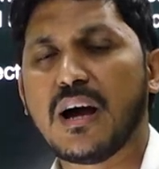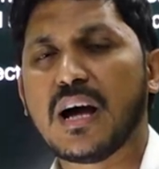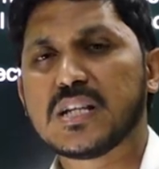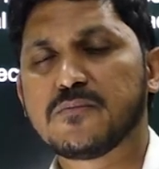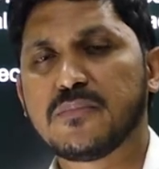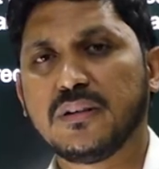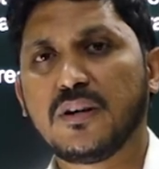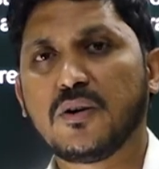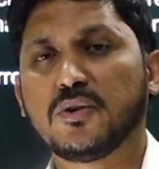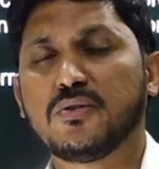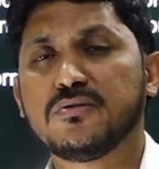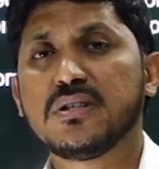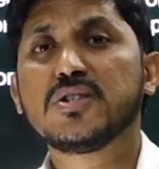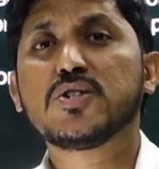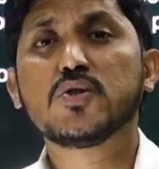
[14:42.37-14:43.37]
as per the
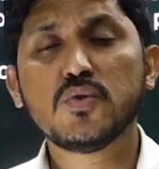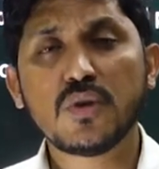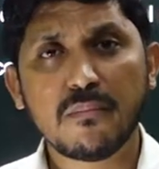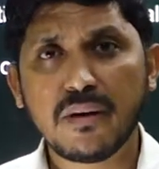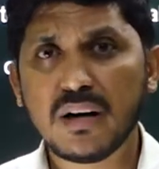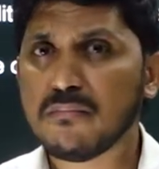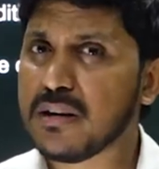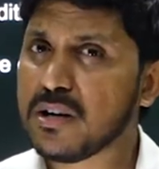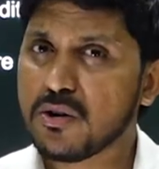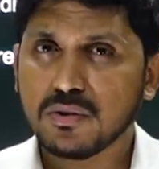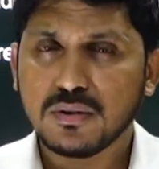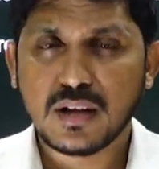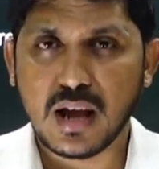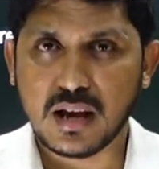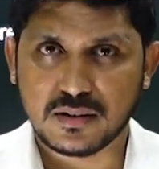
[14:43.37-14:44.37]
2002 amendment to
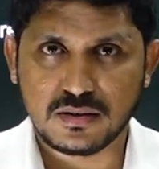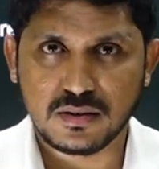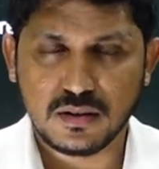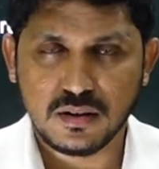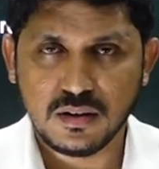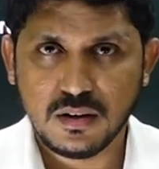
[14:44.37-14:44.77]
the act.